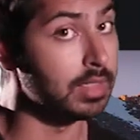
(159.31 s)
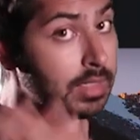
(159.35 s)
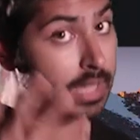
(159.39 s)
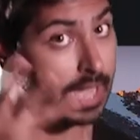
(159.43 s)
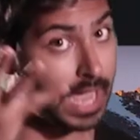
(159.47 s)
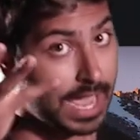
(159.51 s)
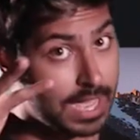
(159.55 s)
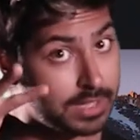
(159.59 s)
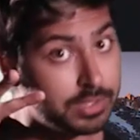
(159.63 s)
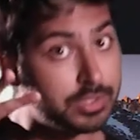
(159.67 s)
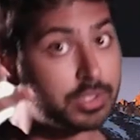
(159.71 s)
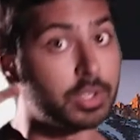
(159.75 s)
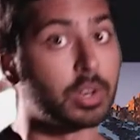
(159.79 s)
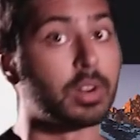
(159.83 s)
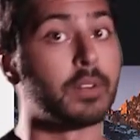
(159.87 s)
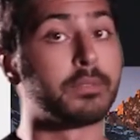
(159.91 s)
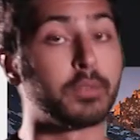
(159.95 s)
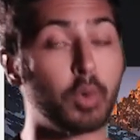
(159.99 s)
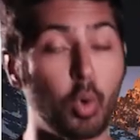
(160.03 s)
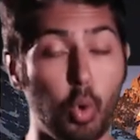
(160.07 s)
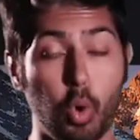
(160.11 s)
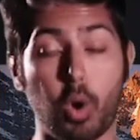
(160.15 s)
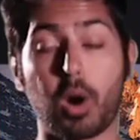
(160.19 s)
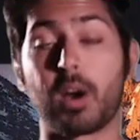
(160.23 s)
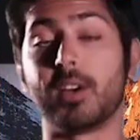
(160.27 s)
And the answer,
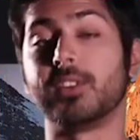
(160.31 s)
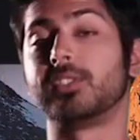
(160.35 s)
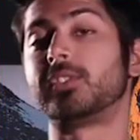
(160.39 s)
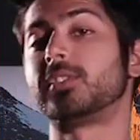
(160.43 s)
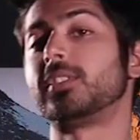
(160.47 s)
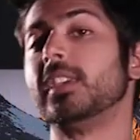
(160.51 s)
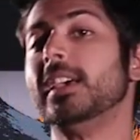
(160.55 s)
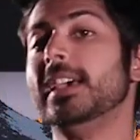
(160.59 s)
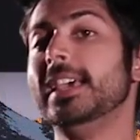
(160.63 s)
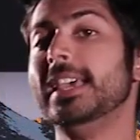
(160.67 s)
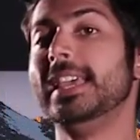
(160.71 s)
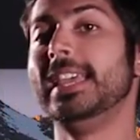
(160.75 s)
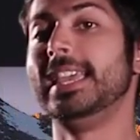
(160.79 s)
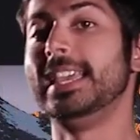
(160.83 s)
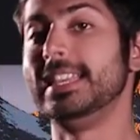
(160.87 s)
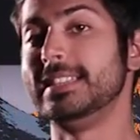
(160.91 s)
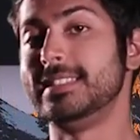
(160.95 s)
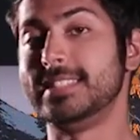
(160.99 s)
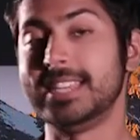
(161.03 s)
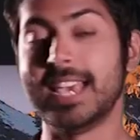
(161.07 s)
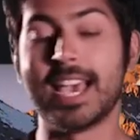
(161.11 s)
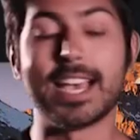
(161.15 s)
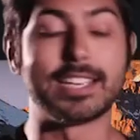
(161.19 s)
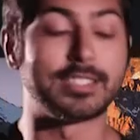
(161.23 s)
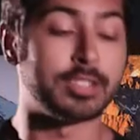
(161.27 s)
of course,
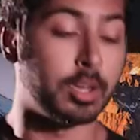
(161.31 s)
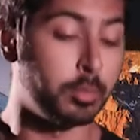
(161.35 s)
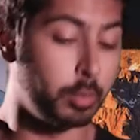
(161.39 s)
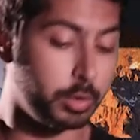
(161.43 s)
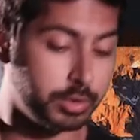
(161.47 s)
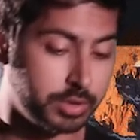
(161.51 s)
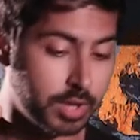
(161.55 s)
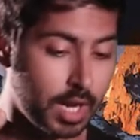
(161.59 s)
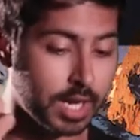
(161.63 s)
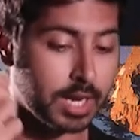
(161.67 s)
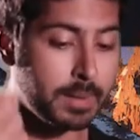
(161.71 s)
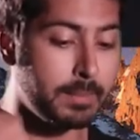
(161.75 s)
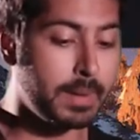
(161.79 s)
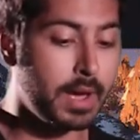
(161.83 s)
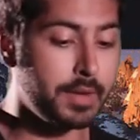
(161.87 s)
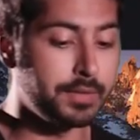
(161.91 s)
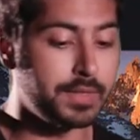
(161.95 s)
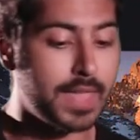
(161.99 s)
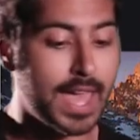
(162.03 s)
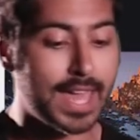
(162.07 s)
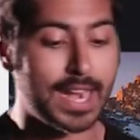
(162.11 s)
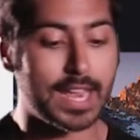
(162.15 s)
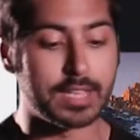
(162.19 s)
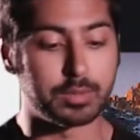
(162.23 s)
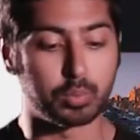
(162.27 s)
is yes, and we'll talk
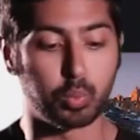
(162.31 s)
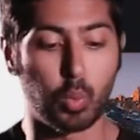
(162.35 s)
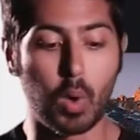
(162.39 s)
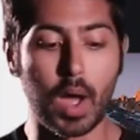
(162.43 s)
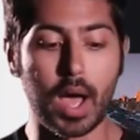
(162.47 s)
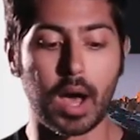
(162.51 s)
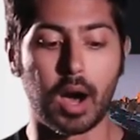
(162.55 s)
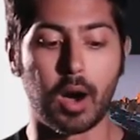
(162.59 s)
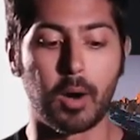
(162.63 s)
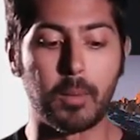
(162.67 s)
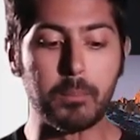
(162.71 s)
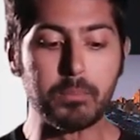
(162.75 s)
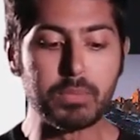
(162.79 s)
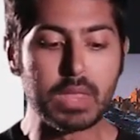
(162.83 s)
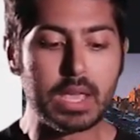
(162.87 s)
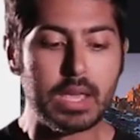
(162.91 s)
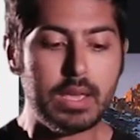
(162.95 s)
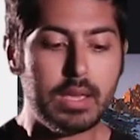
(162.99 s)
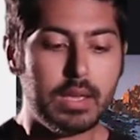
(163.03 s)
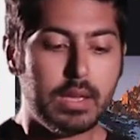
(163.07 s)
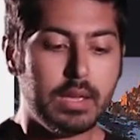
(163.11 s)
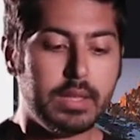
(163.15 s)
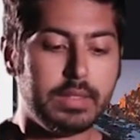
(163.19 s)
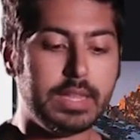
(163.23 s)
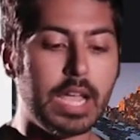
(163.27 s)
about that as well.
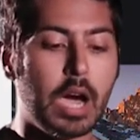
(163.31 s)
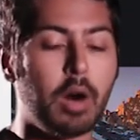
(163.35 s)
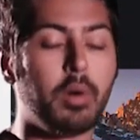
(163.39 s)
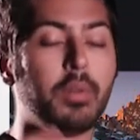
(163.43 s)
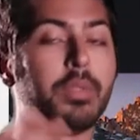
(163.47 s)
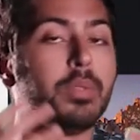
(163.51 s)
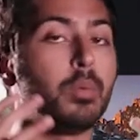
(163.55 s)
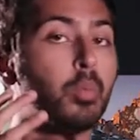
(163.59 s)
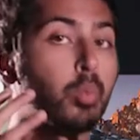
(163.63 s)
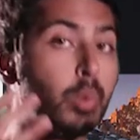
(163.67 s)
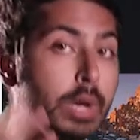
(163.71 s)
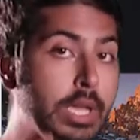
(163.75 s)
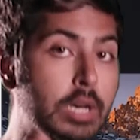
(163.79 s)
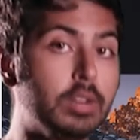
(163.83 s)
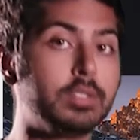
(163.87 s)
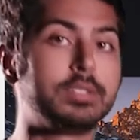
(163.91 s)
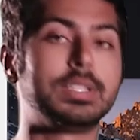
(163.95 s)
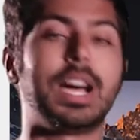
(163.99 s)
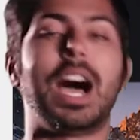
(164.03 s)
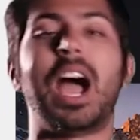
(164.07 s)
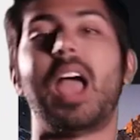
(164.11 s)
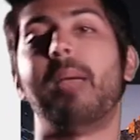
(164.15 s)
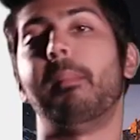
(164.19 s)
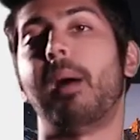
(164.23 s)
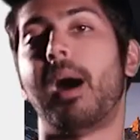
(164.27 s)
Now,
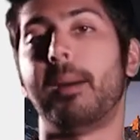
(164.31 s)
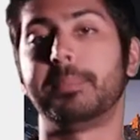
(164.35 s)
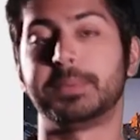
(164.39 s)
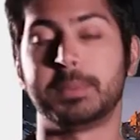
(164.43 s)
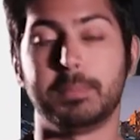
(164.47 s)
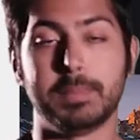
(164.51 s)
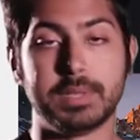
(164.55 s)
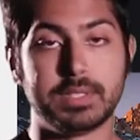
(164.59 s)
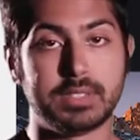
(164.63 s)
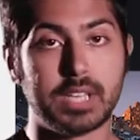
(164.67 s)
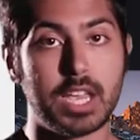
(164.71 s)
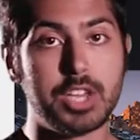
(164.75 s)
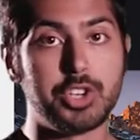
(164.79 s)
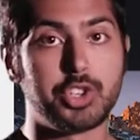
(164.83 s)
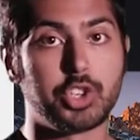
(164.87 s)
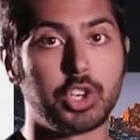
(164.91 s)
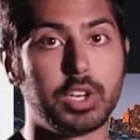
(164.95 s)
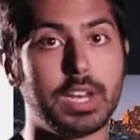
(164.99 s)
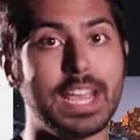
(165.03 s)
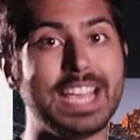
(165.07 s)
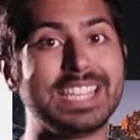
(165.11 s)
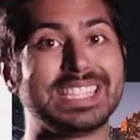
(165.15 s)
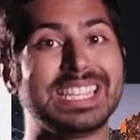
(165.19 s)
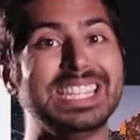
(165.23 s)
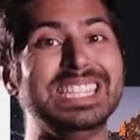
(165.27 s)
real-time
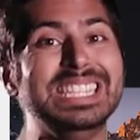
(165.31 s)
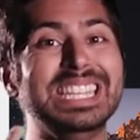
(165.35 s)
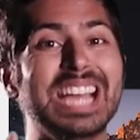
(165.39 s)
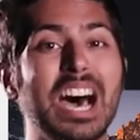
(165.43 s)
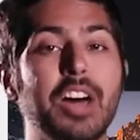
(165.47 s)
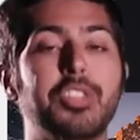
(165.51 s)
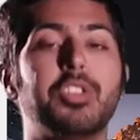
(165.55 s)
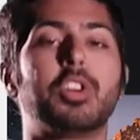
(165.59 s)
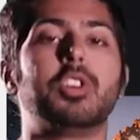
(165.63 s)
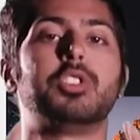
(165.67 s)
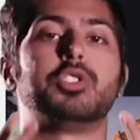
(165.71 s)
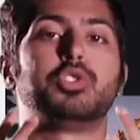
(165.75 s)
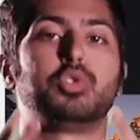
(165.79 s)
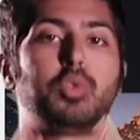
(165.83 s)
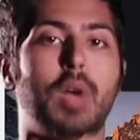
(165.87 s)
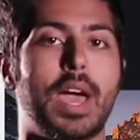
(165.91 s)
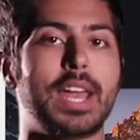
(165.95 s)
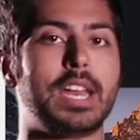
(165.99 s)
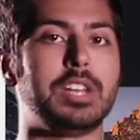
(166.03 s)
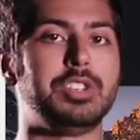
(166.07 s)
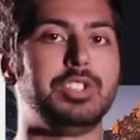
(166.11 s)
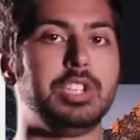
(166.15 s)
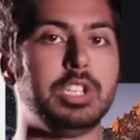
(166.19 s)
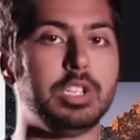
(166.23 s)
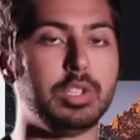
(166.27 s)
optimization is another
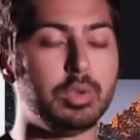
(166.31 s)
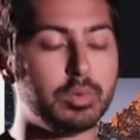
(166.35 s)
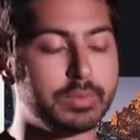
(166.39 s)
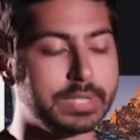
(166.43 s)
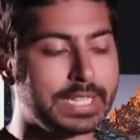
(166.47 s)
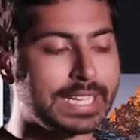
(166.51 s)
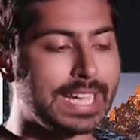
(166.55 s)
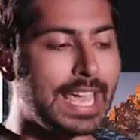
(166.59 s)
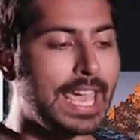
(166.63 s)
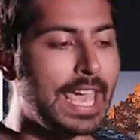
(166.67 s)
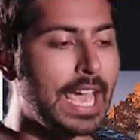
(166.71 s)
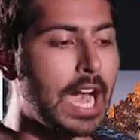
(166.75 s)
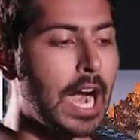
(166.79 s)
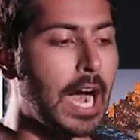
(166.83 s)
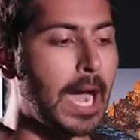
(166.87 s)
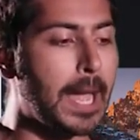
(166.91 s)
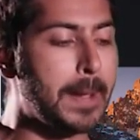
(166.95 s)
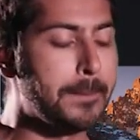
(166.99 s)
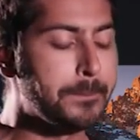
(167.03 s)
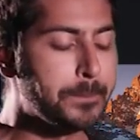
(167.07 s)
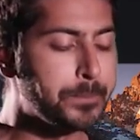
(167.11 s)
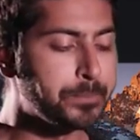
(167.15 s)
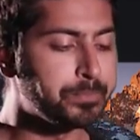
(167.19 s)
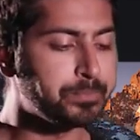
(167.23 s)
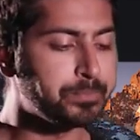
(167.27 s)
strategy using AI.